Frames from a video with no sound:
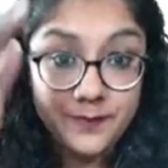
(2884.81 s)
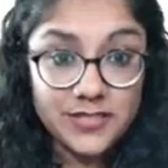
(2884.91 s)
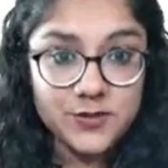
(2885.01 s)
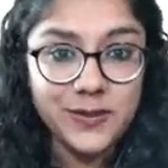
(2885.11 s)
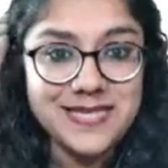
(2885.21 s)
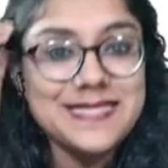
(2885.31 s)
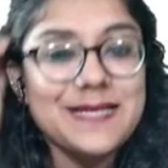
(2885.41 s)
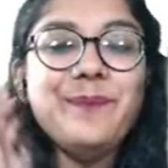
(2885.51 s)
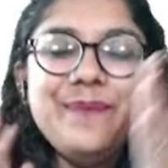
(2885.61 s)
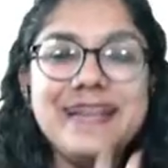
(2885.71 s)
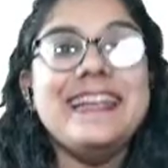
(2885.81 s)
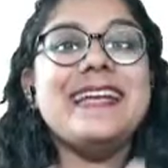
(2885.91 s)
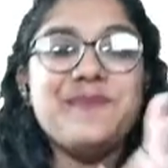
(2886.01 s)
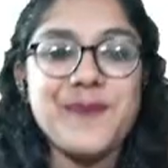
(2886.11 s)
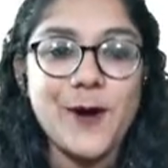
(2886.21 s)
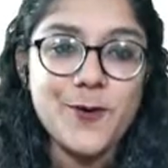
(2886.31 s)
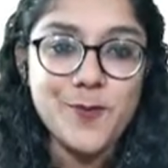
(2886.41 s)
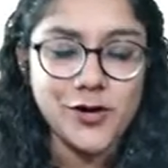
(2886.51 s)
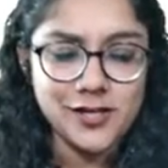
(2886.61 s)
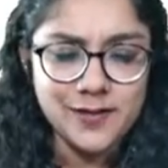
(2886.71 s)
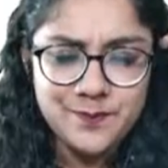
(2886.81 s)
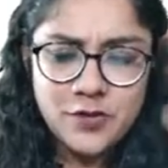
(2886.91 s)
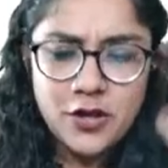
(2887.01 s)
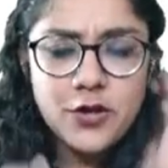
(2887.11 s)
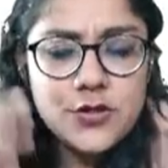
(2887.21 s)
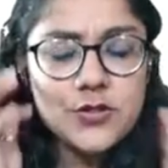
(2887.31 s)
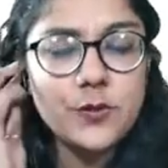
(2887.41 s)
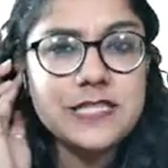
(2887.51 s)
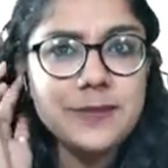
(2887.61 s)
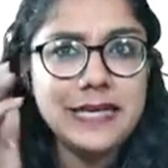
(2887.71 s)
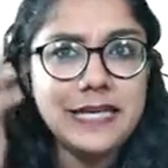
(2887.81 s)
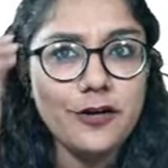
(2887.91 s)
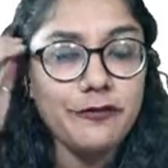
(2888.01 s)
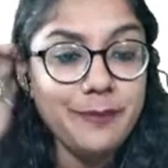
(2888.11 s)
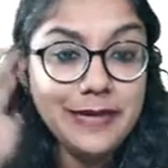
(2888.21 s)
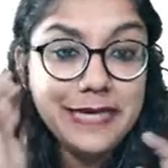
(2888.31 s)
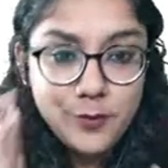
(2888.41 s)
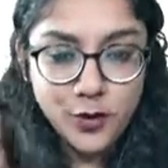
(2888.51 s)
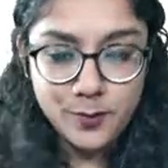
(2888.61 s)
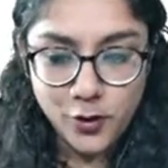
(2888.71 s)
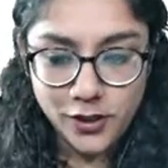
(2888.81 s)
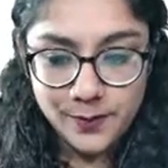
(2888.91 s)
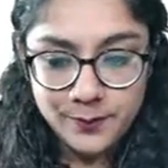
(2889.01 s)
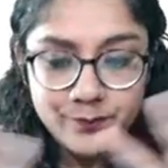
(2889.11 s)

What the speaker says: It's known as building block model. So what's the meaning of building block model?